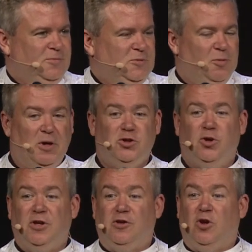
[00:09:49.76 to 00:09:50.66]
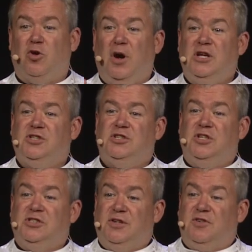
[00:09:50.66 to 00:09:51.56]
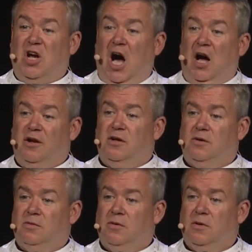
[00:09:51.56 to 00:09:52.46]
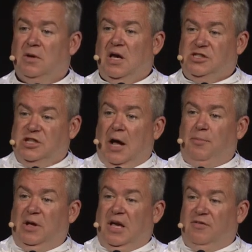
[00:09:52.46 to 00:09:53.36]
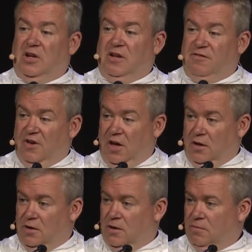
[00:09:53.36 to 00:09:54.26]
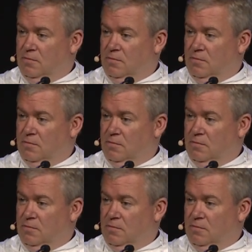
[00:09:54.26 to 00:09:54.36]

to make sure that the graciousness of God has not been given in vain.